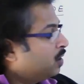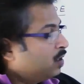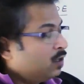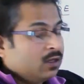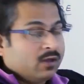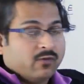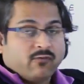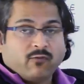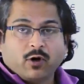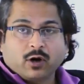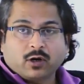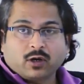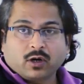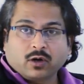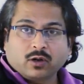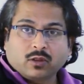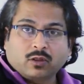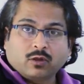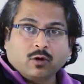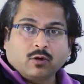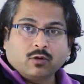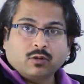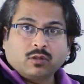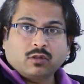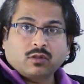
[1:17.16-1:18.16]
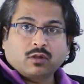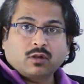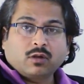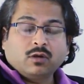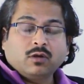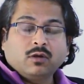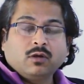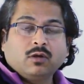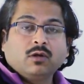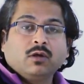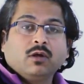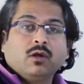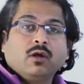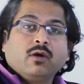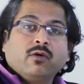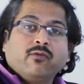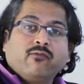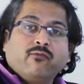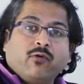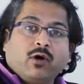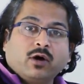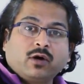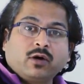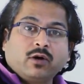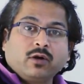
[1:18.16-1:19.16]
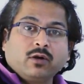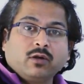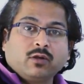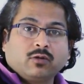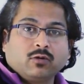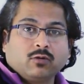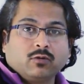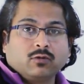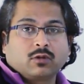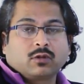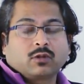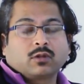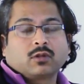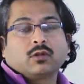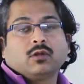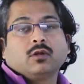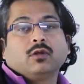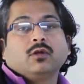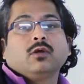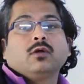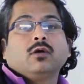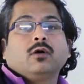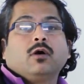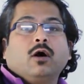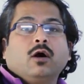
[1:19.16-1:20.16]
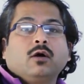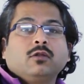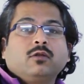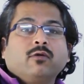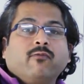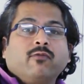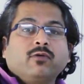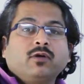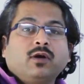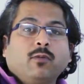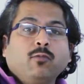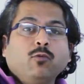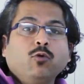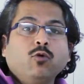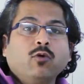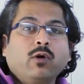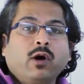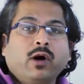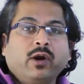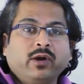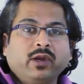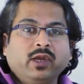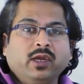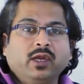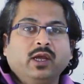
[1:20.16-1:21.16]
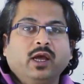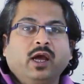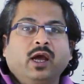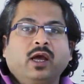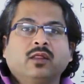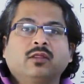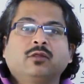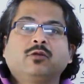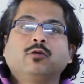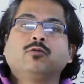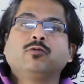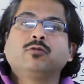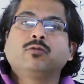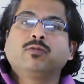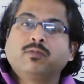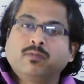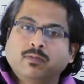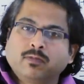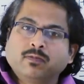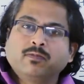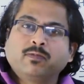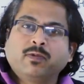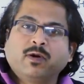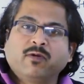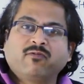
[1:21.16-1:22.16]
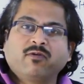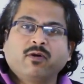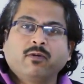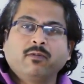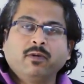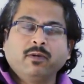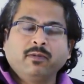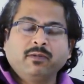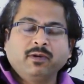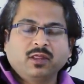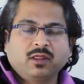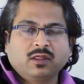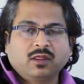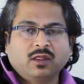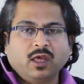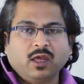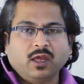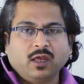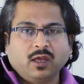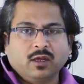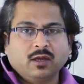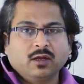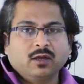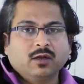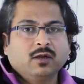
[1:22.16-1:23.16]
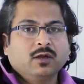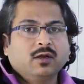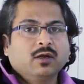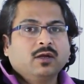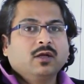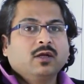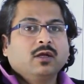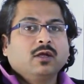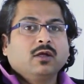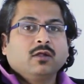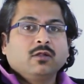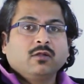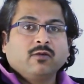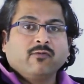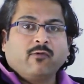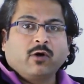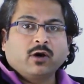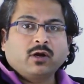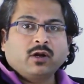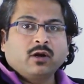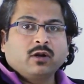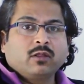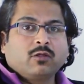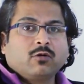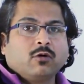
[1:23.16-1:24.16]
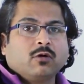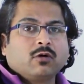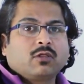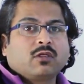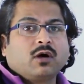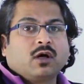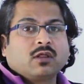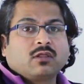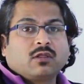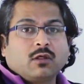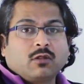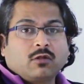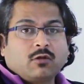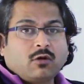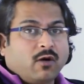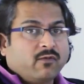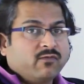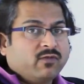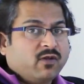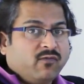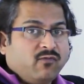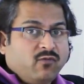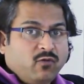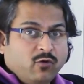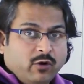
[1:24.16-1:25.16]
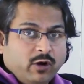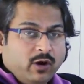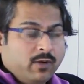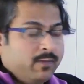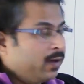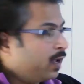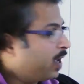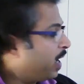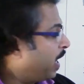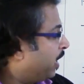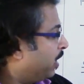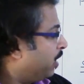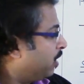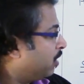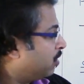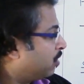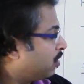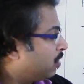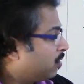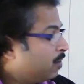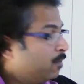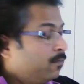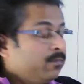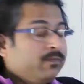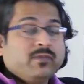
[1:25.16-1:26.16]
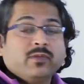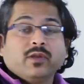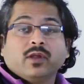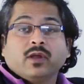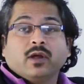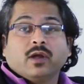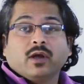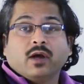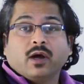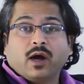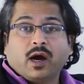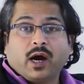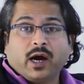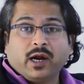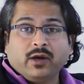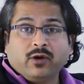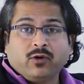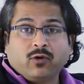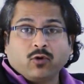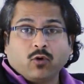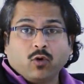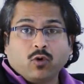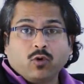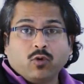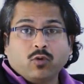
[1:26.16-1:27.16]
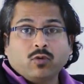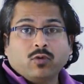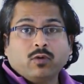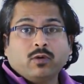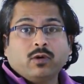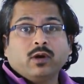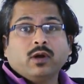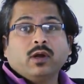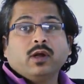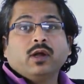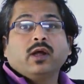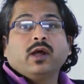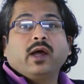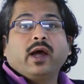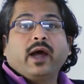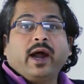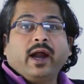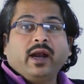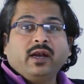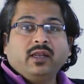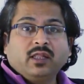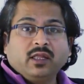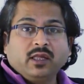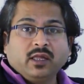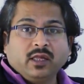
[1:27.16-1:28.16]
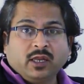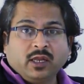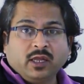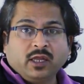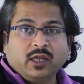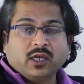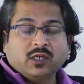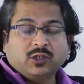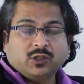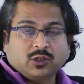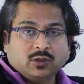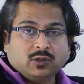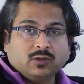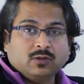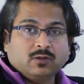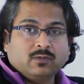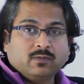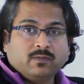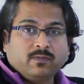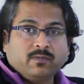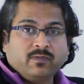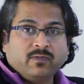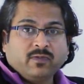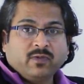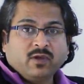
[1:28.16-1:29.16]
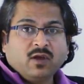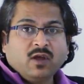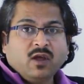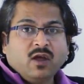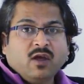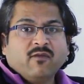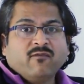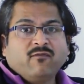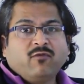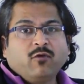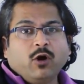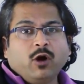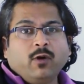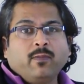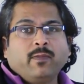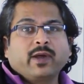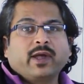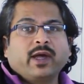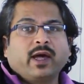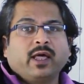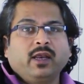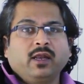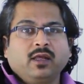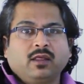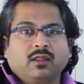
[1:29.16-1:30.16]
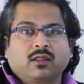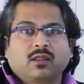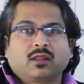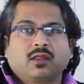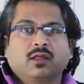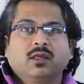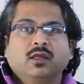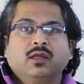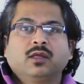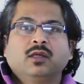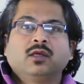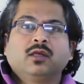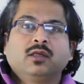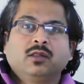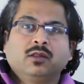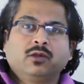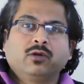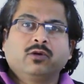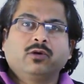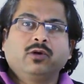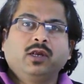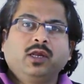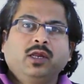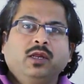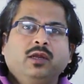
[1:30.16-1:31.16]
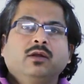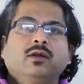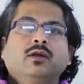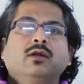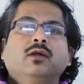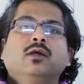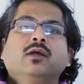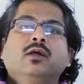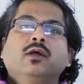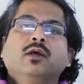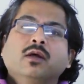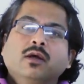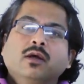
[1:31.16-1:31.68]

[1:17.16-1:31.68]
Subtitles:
The water resource or the WRE as you preferably say. The water resource consists of the fluid mechanics, hydro and the irrigation. Fluid mechanics, generally